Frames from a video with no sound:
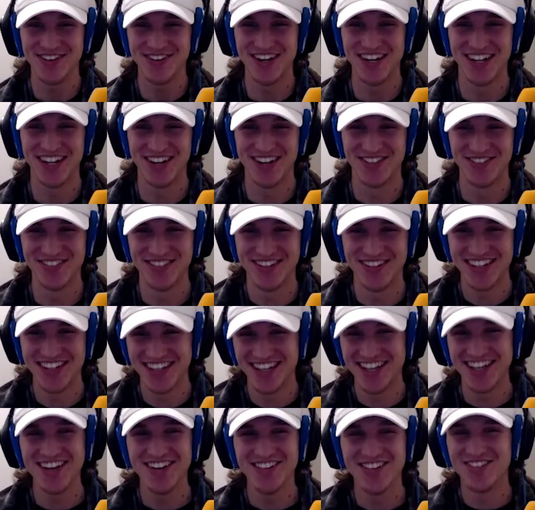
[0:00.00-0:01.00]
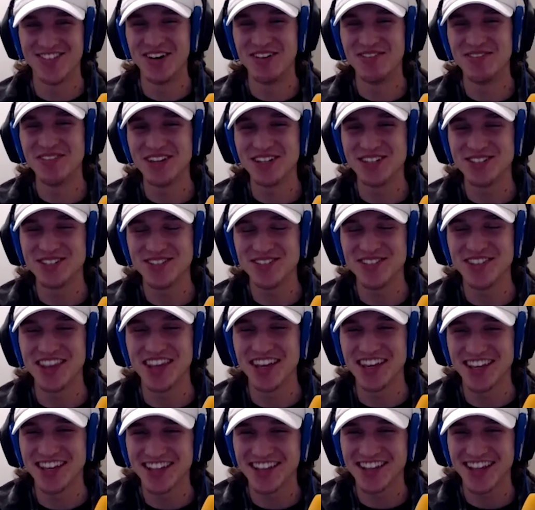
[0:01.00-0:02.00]
but what made
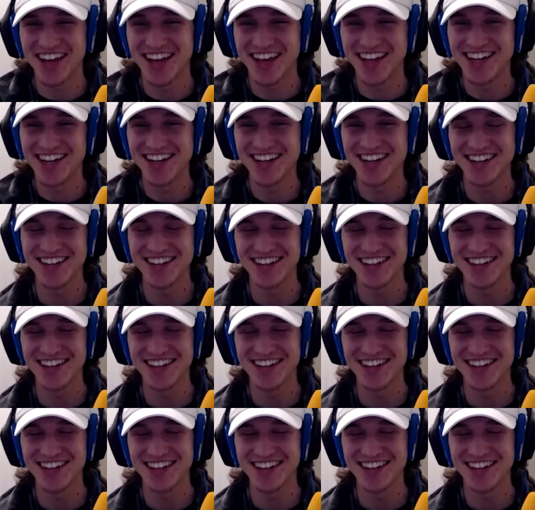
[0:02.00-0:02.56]
you think of that?